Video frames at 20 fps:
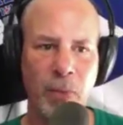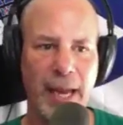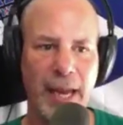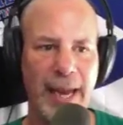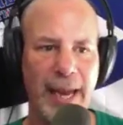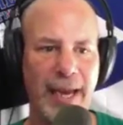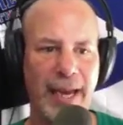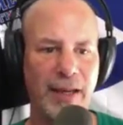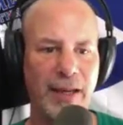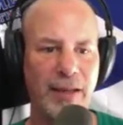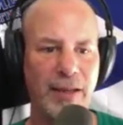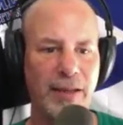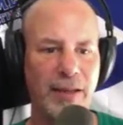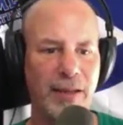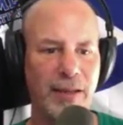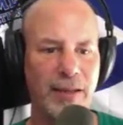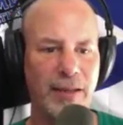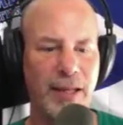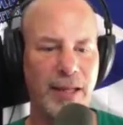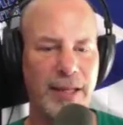and
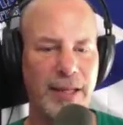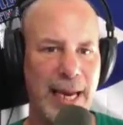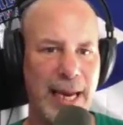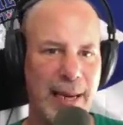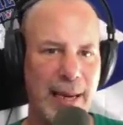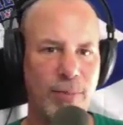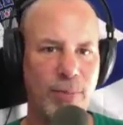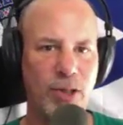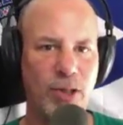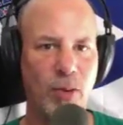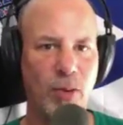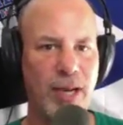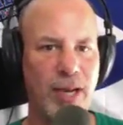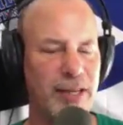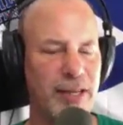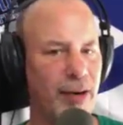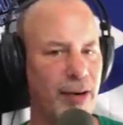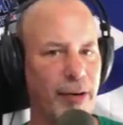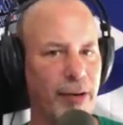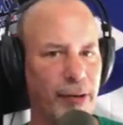the names don't
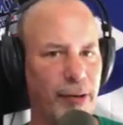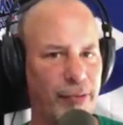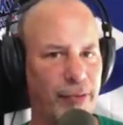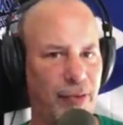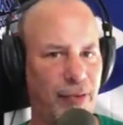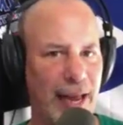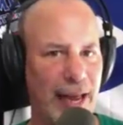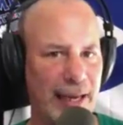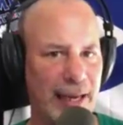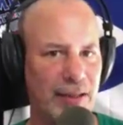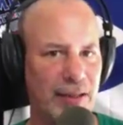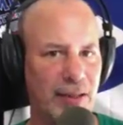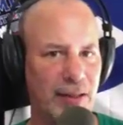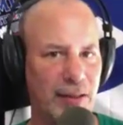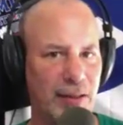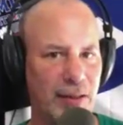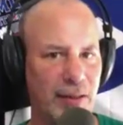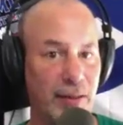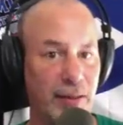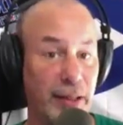necessarily reflect
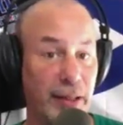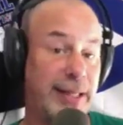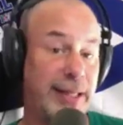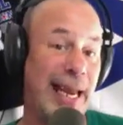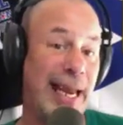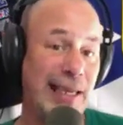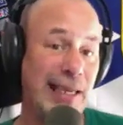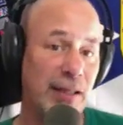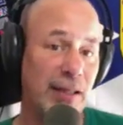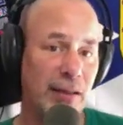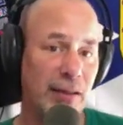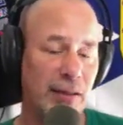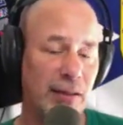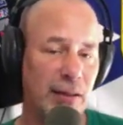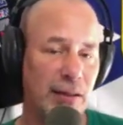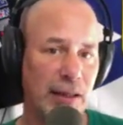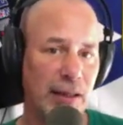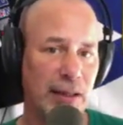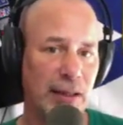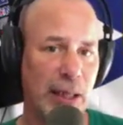the date
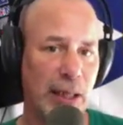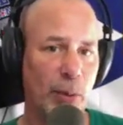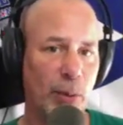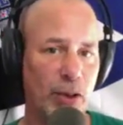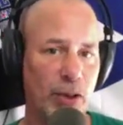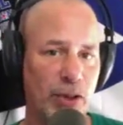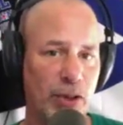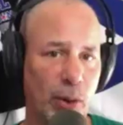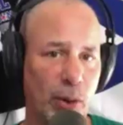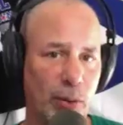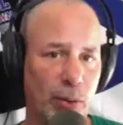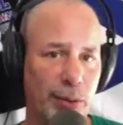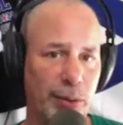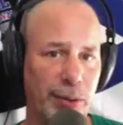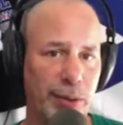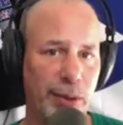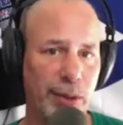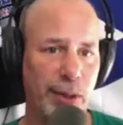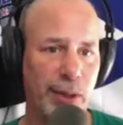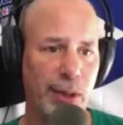they were
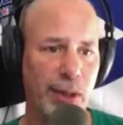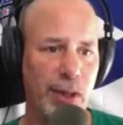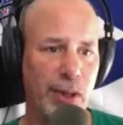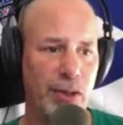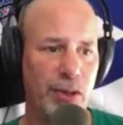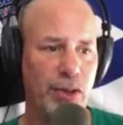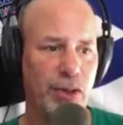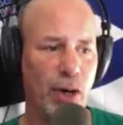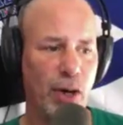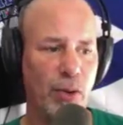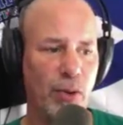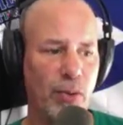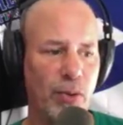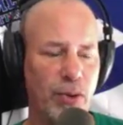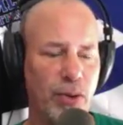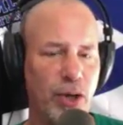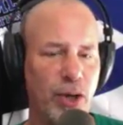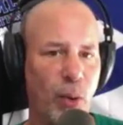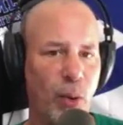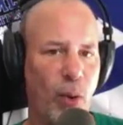sold. So
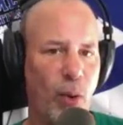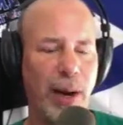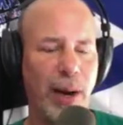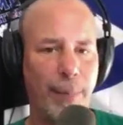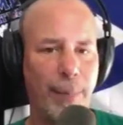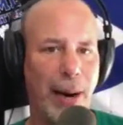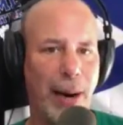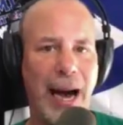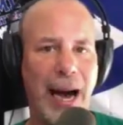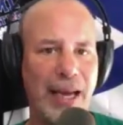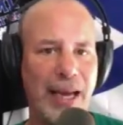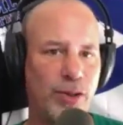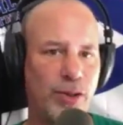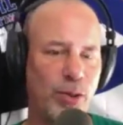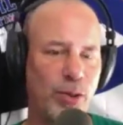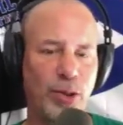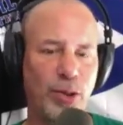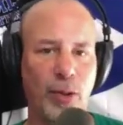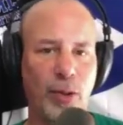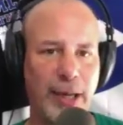you don't want to buy a
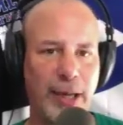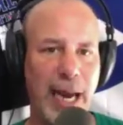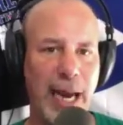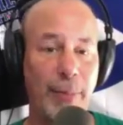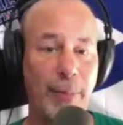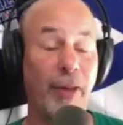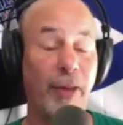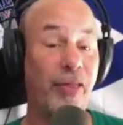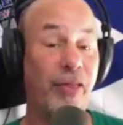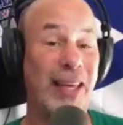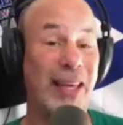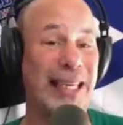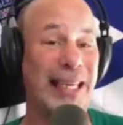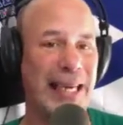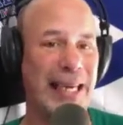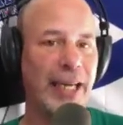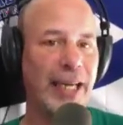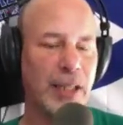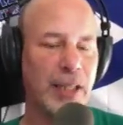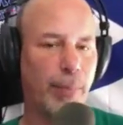2-year-old camera
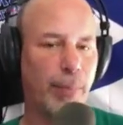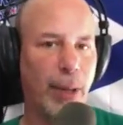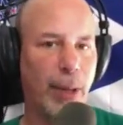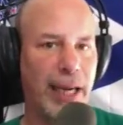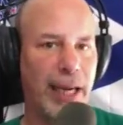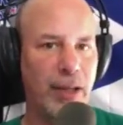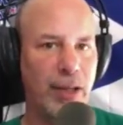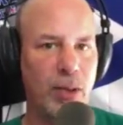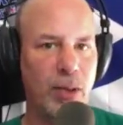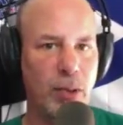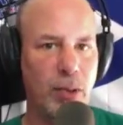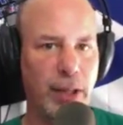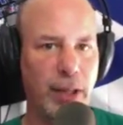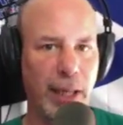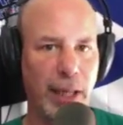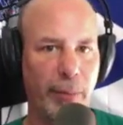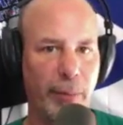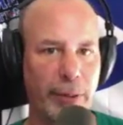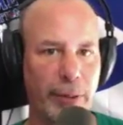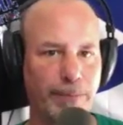thinking it's a brand new camera.